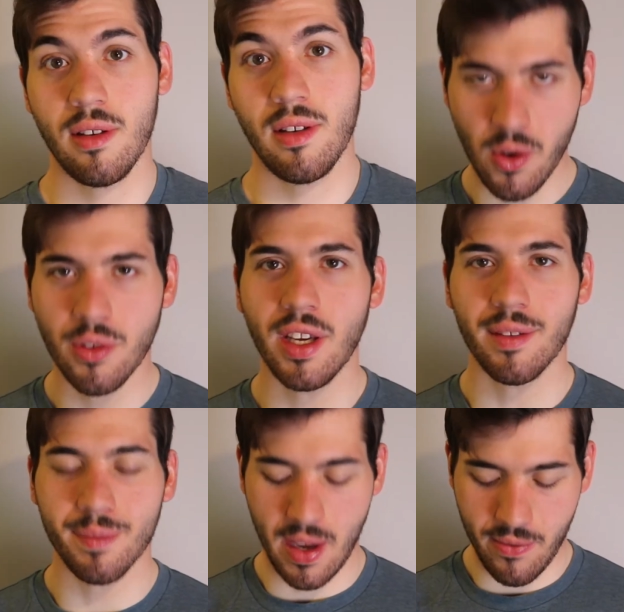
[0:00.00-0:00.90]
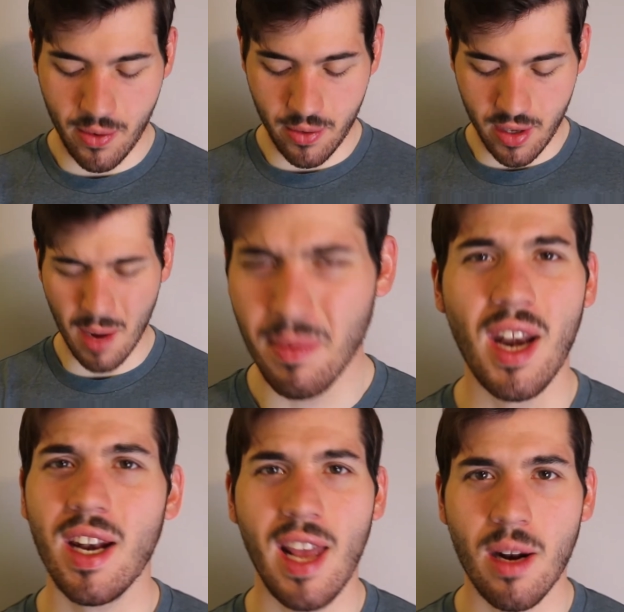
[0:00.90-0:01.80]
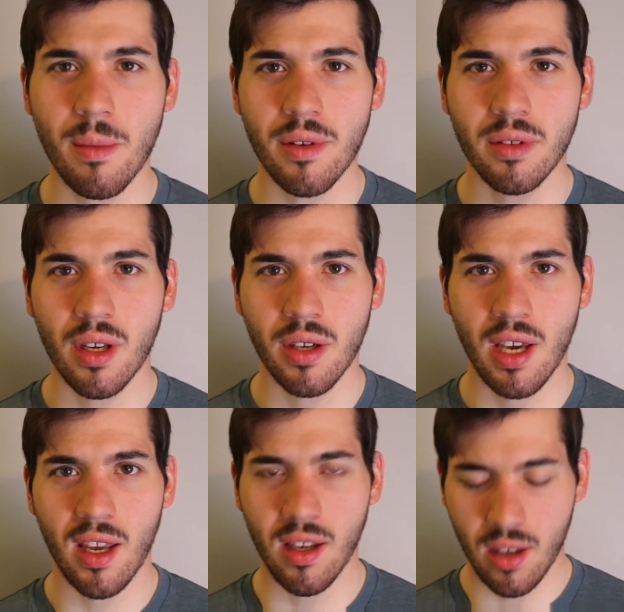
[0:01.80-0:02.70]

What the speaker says: Folding. I fold it. I'm not an animal, okay?